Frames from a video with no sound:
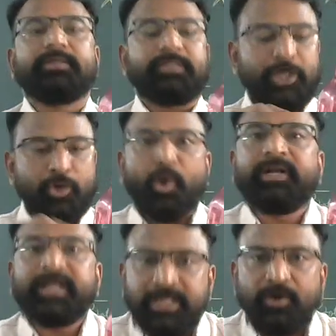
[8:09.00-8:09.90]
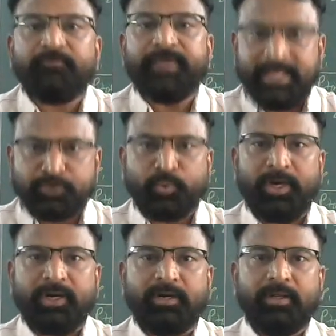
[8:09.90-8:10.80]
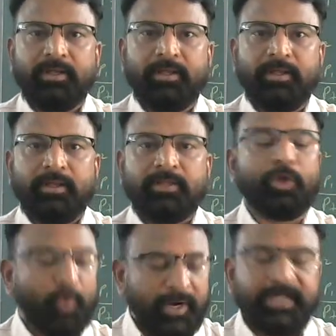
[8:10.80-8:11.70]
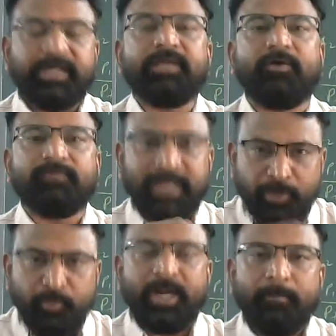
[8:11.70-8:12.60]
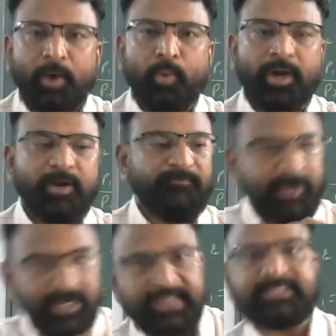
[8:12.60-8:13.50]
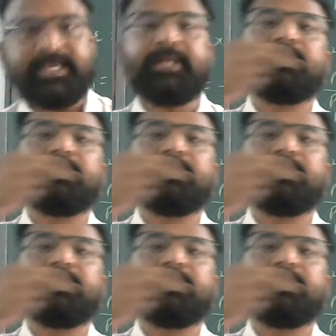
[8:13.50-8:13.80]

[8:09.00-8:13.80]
The quantity of X1, the quantity of the liquid number 1 will decide